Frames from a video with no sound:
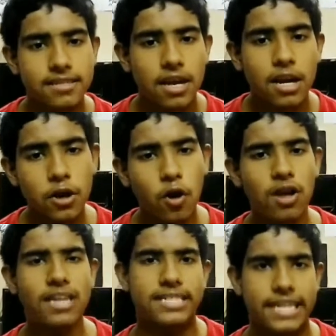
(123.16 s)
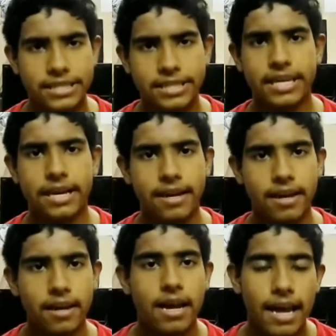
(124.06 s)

is knowledge engineering.